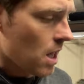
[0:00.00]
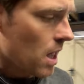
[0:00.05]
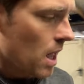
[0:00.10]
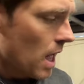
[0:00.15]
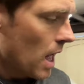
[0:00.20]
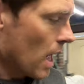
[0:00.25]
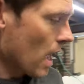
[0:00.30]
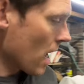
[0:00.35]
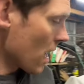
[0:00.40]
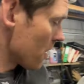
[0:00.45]

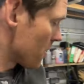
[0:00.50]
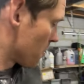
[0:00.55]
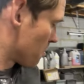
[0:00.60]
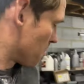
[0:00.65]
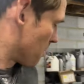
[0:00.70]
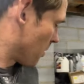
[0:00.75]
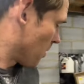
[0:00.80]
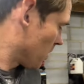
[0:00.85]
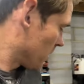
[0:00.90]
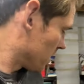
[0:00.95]
uh, the
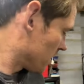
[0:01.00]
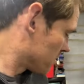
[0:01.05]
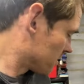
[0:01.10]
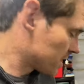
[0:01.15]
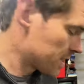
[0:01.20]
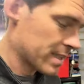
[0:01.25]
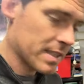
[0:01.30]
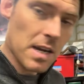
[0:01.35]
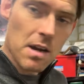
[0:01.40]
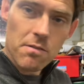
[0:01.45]
boiler
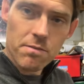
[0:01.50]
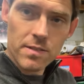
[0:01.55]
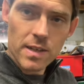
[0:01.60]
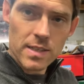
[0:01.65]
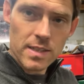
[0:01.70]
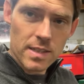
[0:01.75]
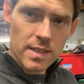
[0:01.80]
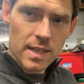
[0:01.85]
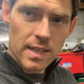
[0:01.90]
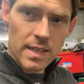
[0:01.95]
itself
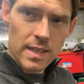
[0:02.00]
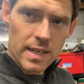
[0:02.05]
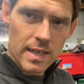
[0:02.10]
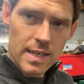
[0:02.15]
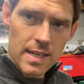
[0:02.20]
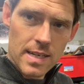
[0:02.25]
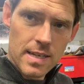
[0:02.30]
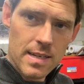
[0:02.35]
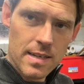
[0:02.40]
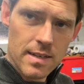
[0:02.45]
doesn't need
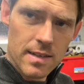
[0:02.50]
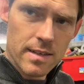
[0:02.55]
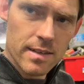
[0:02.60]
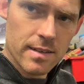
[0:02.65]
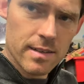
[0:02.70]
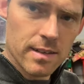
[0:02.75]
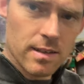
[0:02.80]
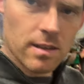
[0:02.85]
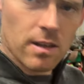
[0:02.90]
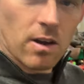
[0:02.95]
any
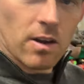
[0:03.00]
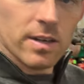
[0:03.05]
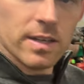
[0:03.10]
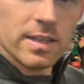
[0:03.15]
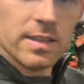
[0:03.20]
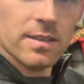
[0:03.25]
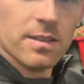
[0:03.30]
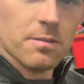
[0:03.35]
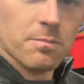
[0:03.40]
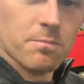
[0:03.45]

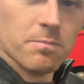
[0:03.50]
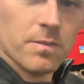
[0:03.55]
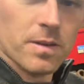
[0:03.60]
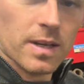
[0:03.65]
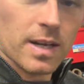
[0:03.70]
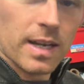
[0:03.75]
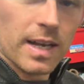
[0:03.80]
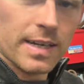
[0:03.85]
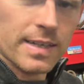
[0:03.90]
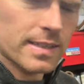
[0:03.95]
lining, the, the
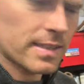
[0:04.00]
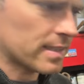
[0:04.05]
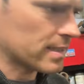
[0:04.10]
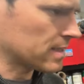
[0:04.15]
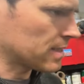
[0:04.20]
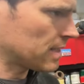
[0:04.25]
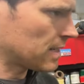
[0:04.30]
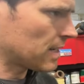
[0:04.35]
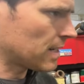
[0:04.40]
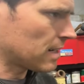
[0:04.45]
cladding doesn't
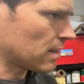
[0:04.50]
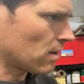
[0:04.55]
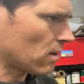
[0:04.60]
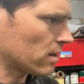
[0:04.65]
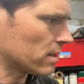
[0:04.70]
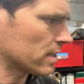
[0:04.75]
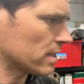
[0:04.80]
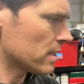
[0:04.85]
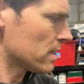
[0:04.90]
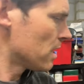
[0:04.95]
need any
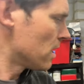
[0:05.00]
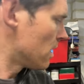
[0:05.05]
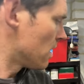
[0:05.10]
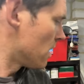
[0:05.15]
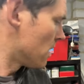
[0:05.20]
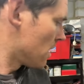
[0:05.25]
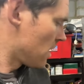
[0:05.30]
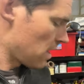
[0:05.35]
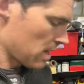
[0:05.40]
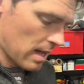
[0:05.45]
lining.
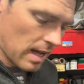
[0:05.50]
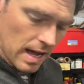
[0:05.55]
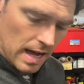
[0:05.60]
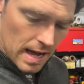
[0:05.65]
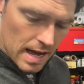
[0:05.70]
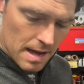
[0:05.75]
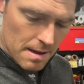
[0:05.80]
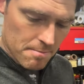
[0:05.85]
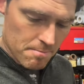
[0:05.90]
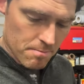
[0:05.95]

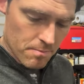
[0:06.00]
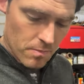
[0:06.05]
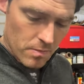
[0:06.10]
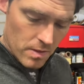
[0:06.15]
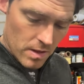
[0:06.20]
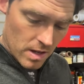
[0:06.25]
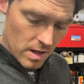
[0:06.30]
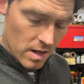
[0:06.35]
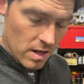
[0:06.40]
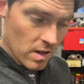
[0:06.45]
Um,
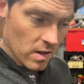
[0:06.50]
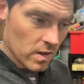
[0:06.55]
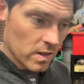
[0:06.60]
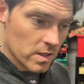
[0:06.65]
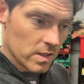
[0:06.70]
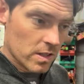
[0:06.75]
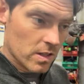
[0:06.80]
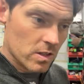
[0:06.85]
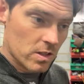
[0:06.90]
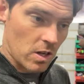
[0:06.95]

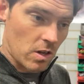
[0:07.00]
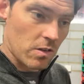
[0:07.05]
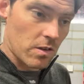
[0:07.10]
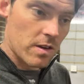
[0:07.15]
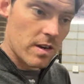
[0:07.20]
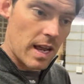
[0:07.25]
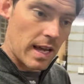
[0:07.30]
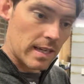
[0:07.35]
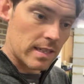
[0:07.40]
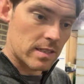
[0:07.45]
so the
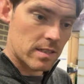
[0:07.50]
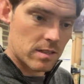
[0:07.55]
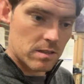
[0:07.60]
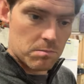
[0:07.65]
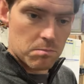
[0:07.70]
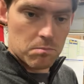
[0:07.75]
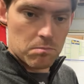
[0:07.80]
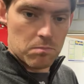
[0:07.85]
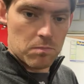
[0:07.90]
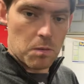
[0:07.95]
next,
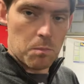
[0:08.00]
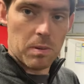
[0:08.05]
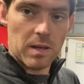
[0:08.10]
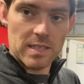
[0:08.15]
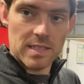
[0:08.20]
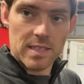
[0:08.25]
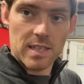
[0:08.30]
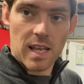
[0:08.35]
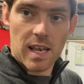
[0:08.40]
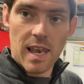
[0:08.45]
the
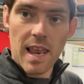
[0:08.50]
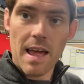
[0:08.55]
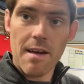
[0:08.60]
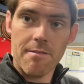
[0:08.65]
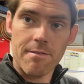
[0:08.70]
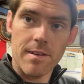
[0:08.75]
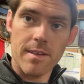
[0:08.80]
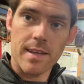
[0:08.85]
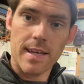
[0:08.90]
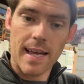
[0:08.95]
bits that are
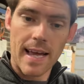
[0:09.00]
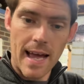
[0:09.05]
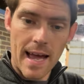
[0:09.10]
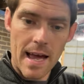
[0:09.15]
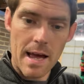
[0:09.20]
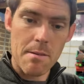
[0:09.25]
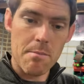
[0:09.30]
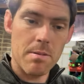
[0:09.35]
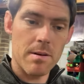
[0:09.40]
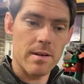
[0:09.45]
left are the
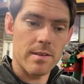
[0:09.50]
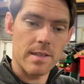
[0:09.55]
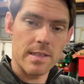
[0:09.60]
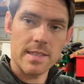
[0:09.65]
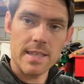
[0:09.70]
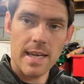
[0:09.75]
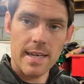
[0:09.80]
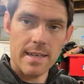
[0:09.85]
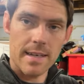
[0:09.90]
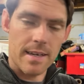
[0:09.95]
cab and the
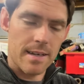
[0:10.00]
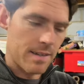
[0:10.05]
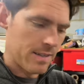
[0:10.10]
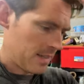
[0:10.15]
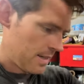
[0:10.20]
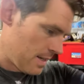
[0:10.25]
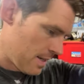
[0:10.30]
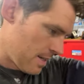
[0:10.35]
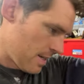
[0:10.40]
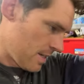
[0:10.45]
tender.
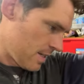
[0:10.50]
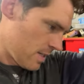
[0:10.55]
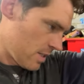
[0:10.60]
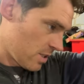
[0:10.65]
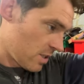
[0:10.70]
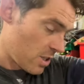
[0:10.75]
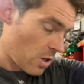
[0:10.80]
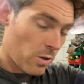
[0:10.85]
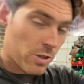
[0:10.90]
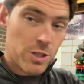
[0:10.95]

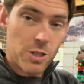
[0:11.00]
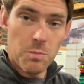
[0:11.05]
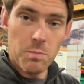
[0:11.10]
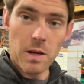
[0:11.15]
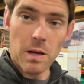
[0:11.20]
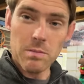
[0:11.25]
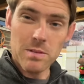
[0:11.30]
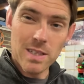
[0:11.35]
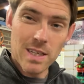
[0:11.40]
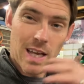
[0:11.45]
So I should be
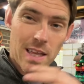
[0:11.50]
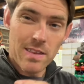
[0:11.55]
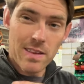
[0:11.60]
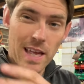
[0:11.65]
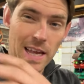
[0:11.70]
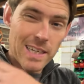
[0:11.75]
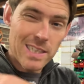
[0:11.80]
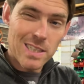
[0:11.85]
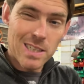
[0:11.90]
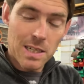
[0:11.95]
able to get the
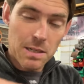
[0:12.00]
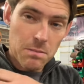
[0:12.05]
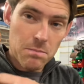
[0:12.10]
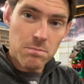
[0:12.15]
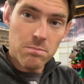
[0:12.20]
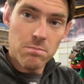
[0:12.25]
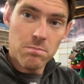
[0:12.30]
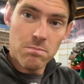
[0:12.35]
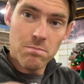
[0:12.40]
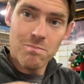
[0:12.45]

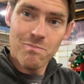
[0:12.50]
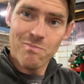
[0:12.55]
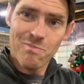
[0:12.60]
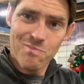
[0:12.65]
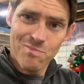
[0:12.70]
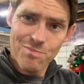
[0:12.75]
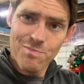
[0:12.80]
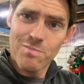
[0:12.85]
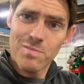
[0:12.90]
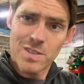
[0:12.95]
engine
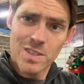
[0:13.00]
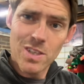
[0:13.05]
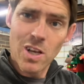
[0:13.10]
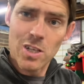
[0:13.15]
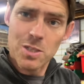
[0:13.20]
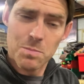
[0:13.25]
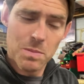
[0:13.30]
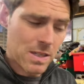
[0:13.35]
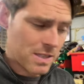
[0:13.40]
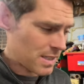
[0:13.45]
start
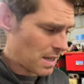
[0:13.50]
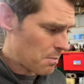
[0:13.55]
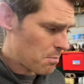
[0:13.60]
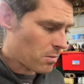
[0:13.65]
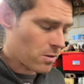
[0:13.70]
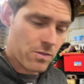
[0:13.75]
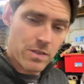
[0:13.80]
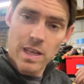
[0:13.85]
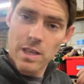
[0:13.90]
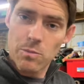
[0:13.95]
to be
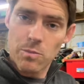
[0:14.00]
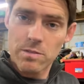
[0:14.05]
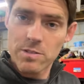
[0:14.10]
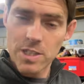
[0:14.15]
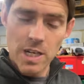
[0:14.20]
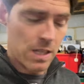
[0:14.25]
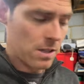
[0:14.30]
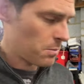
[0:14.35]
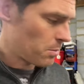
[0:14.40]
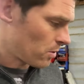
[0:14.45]
assembled now that we've
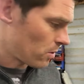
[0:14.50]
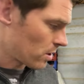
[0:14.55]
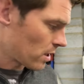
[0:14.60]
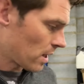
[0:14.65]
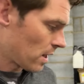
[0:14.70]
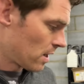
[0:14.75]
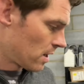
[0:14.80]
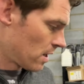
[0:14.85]
checked the boiler.